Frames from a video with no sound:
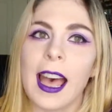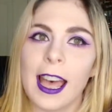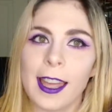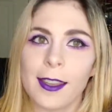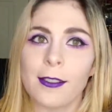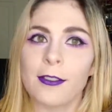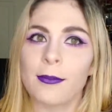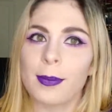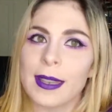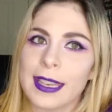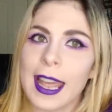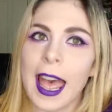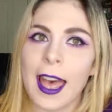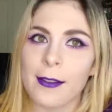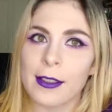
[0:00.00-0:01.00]
I've
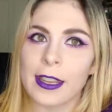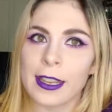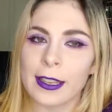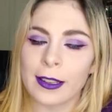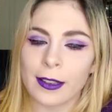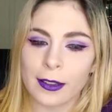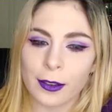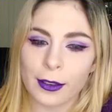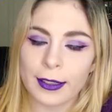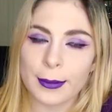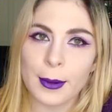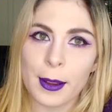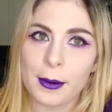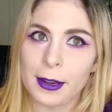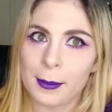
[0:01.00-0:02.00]
been having, the
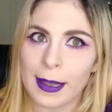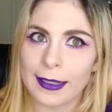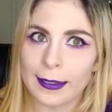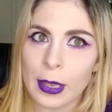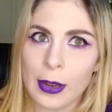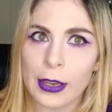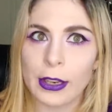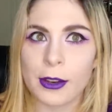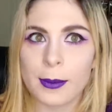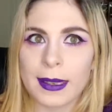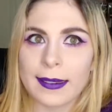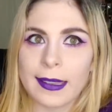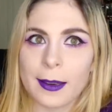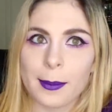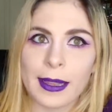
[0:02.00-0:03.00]
reason why we're in my sewing room
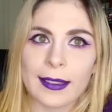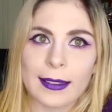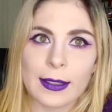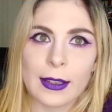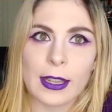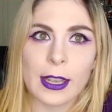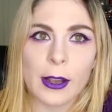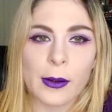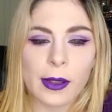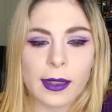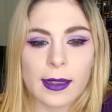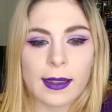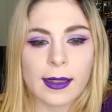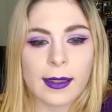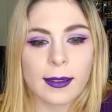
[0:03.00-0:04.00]
instead of my studio
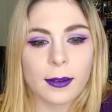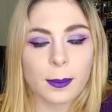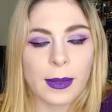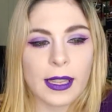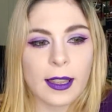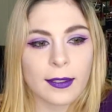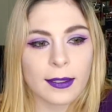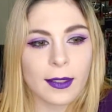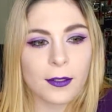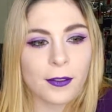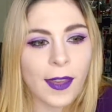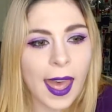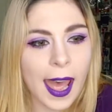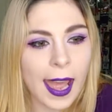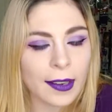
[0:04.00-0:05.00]
is because of the
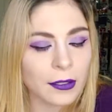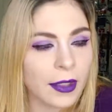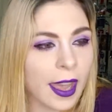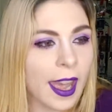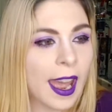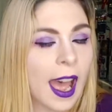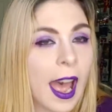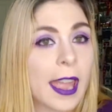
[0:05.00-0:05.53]
fact that